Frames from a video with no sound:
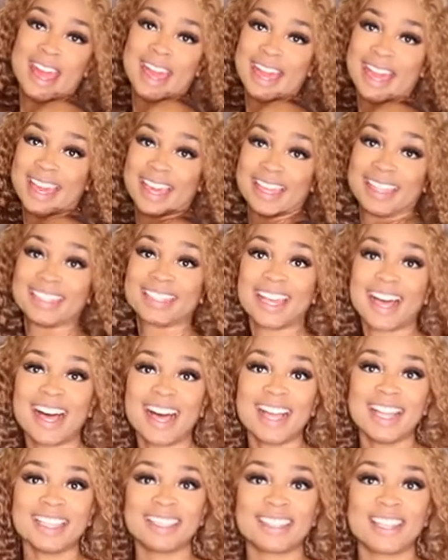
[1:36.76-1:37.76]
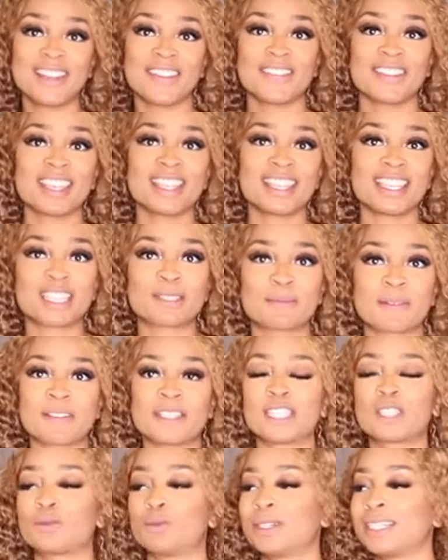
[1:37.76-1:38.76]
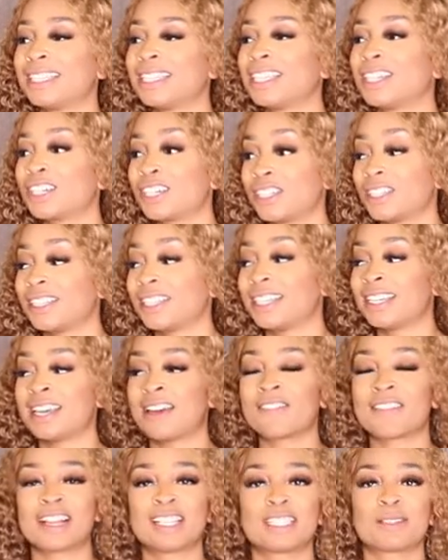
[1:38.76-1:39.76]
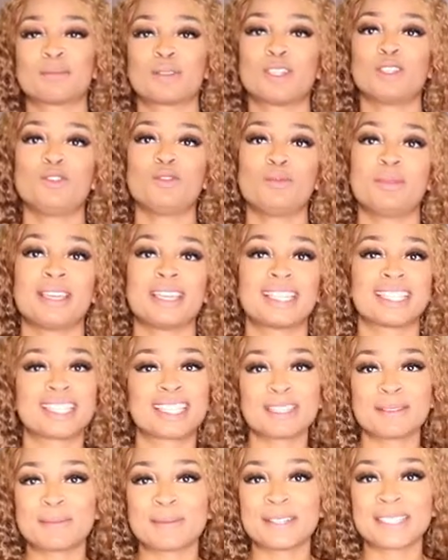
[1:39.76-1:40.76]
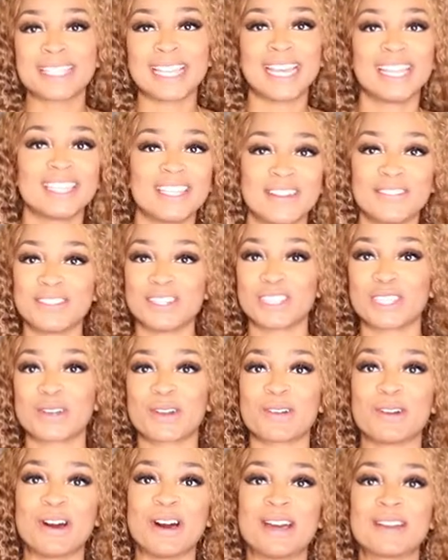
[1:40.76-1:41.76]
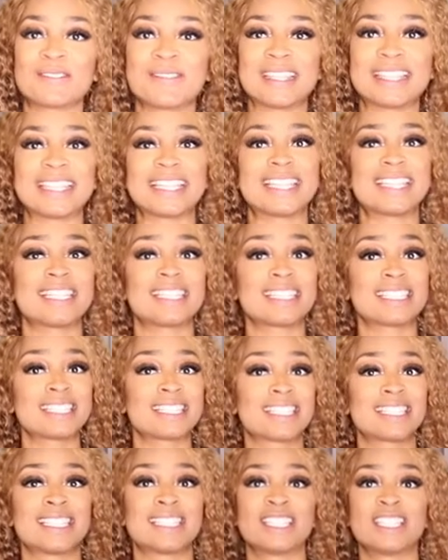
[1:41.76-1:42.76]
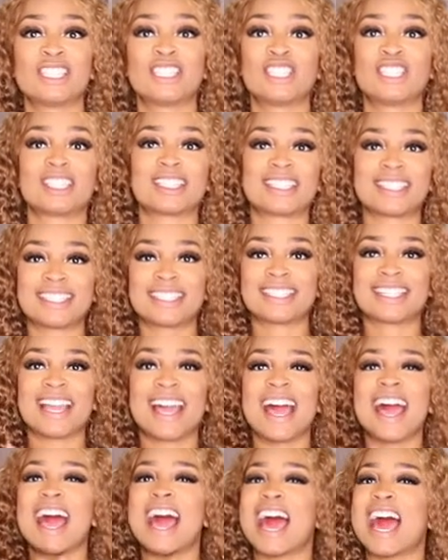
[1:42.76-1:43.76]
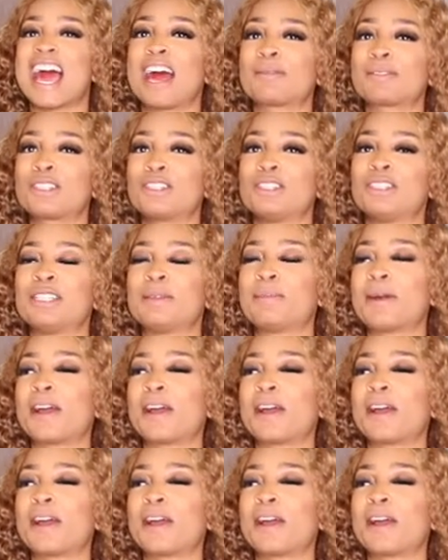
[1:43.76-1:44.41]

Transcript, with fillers: And I love it. This one's really girly. I've got some cute pink slippers that I love to throw on with this. This is just absolutely